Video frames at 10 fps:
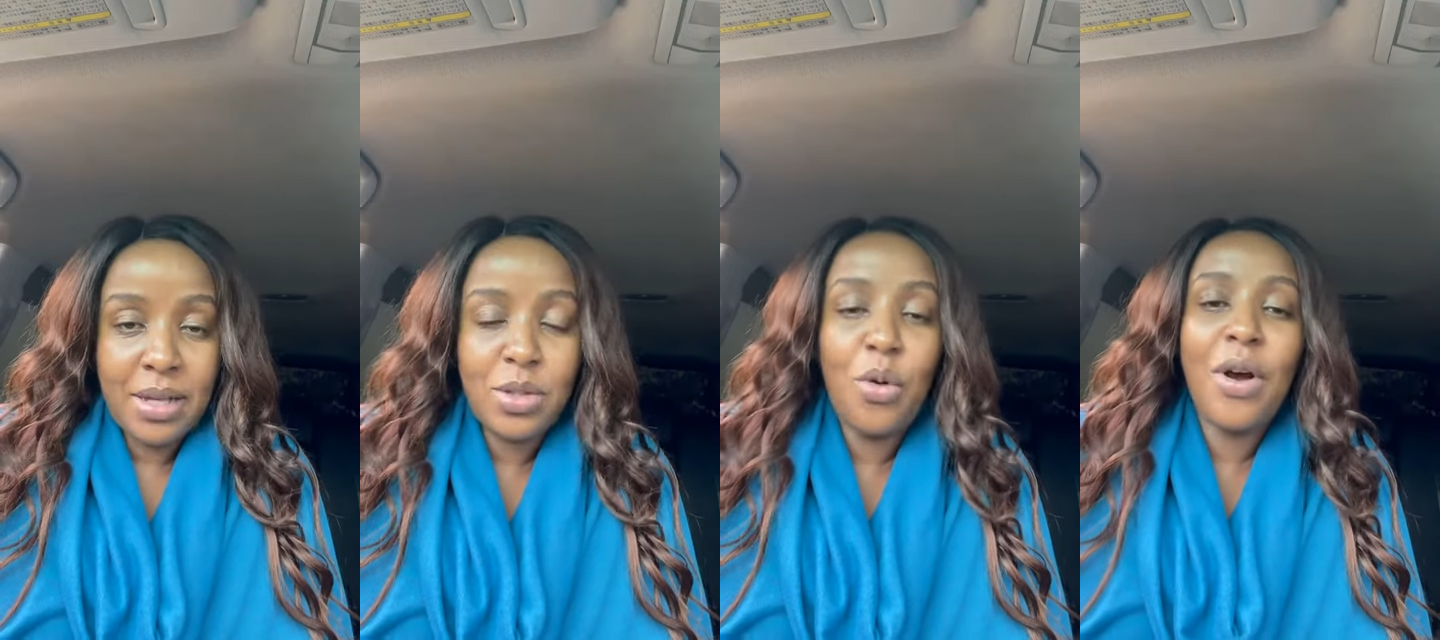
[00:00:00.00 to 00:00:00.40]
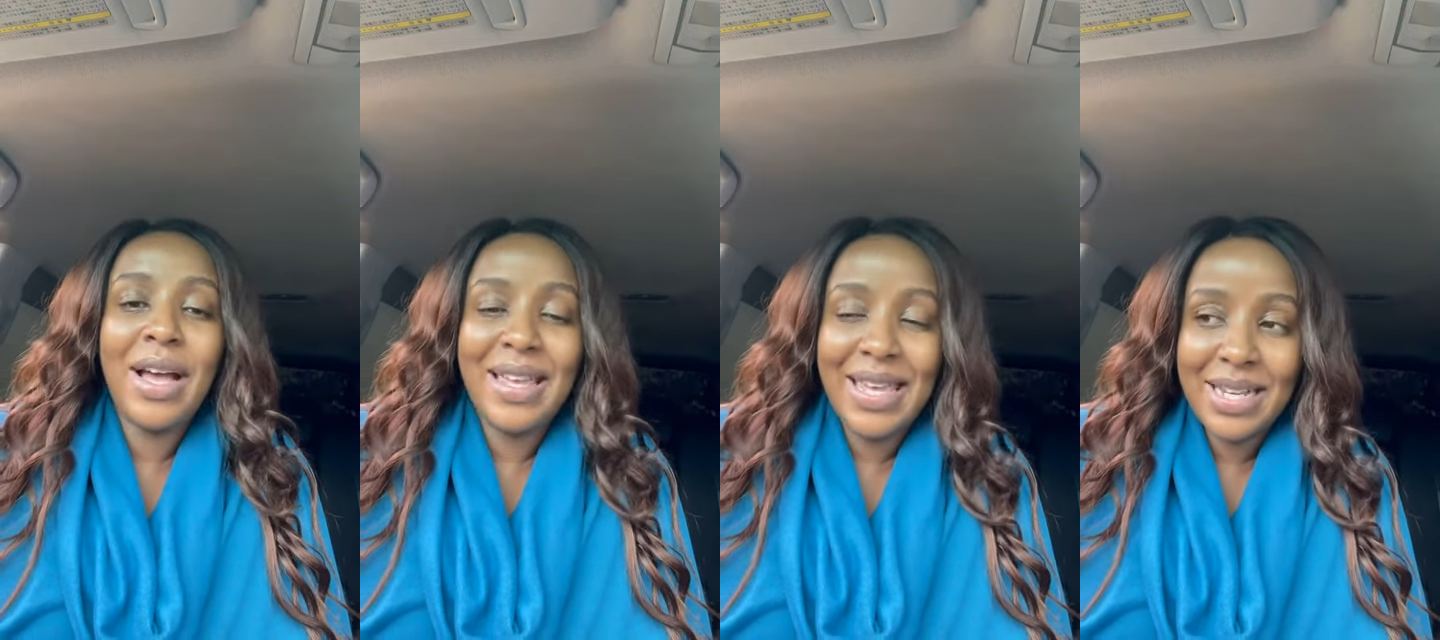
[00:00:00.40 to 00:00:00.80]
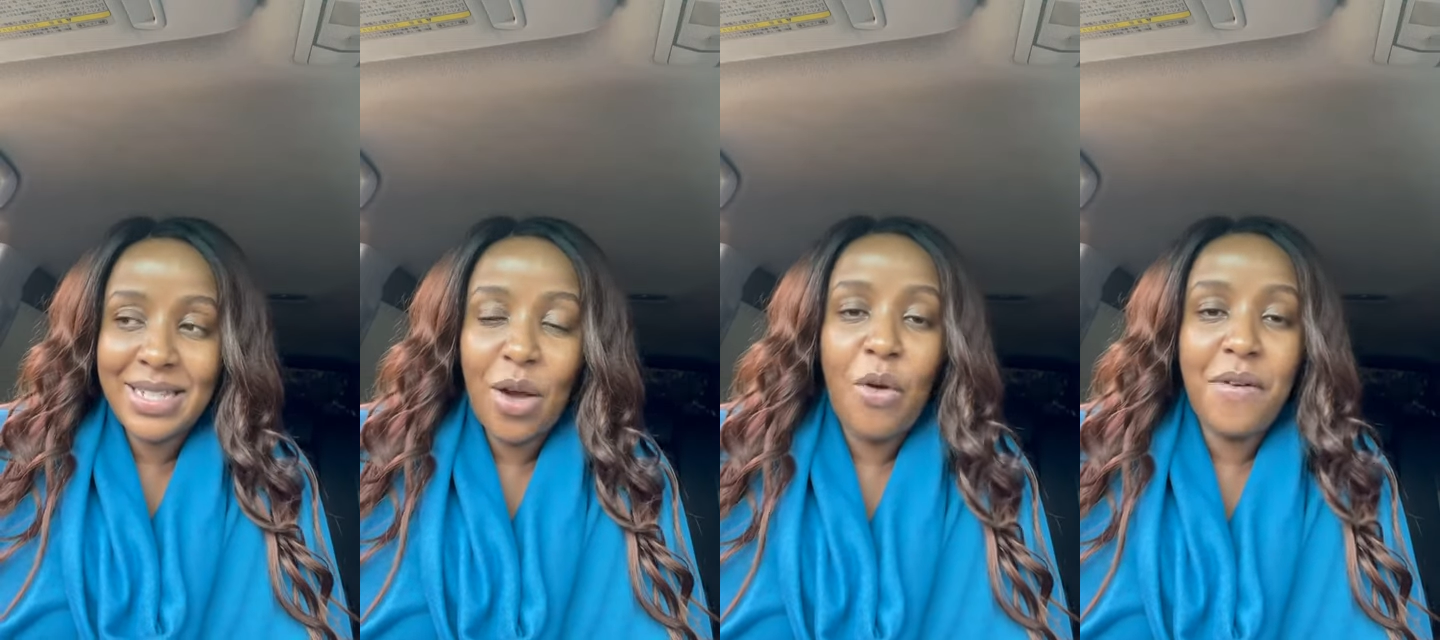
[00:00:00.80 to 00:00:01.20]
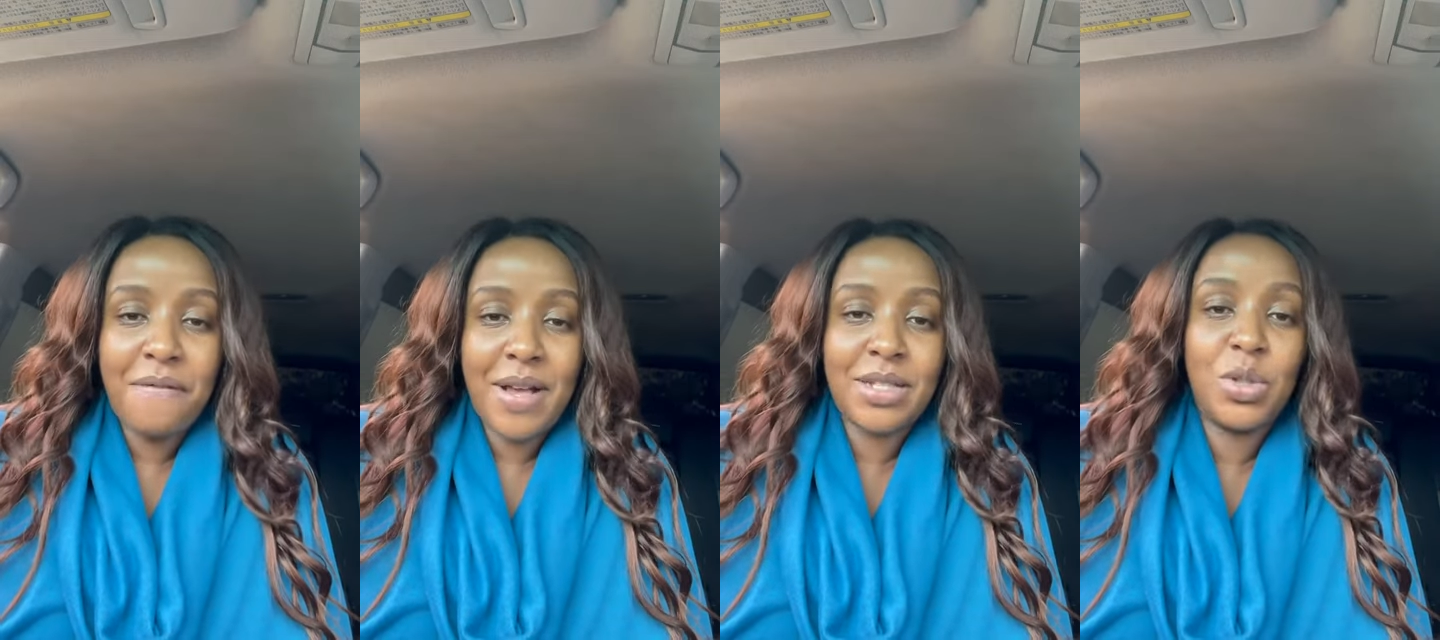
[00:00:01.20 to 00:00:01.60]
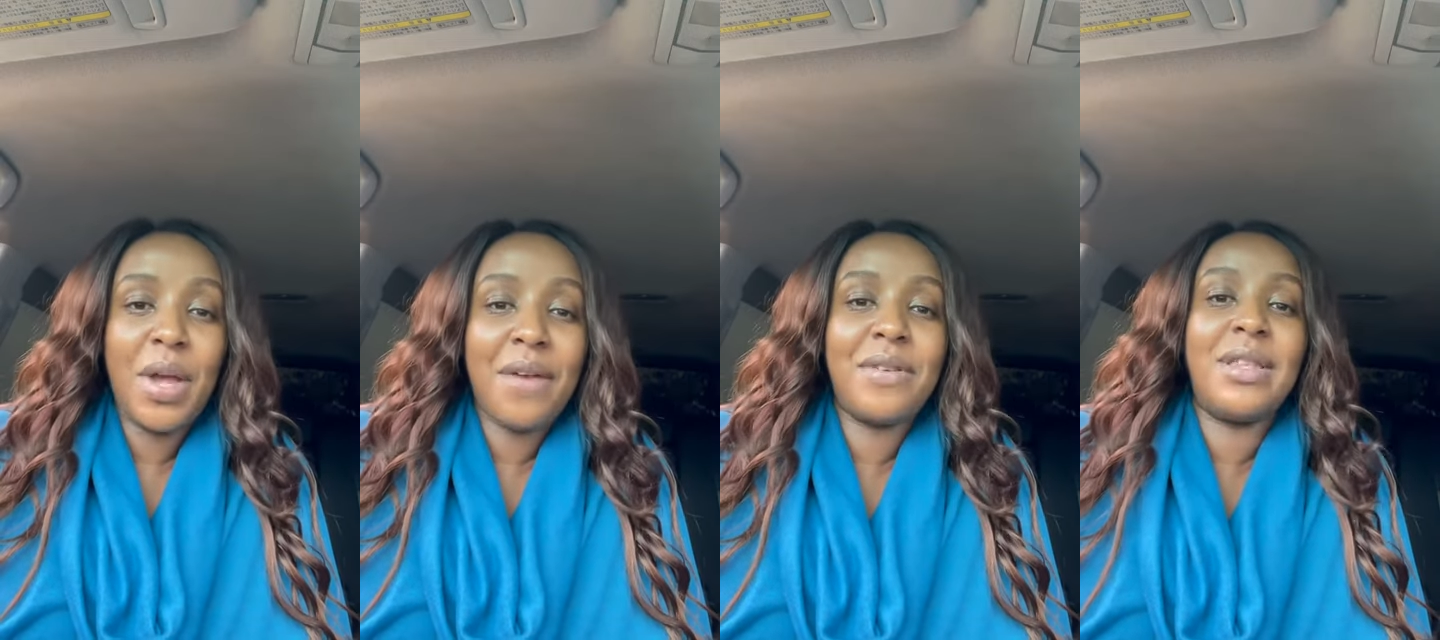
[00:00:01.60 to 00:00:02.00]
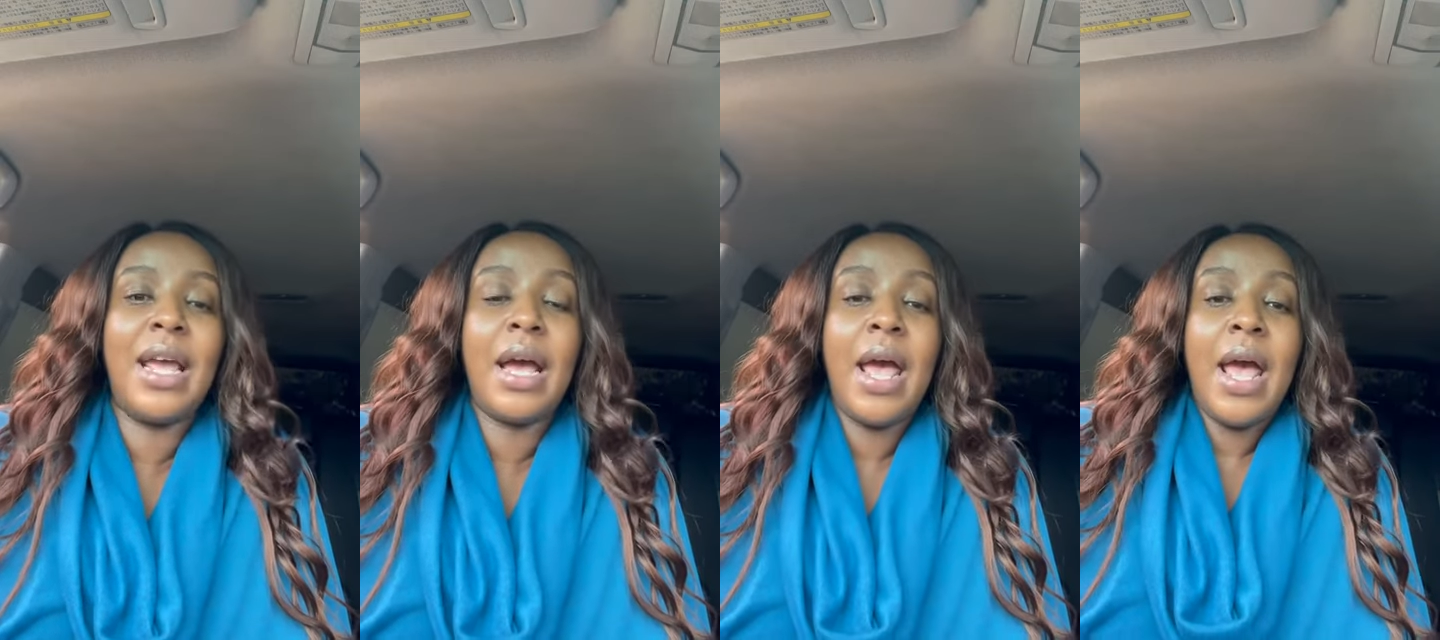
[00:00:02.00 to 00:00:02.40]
So get the offer first. Do everything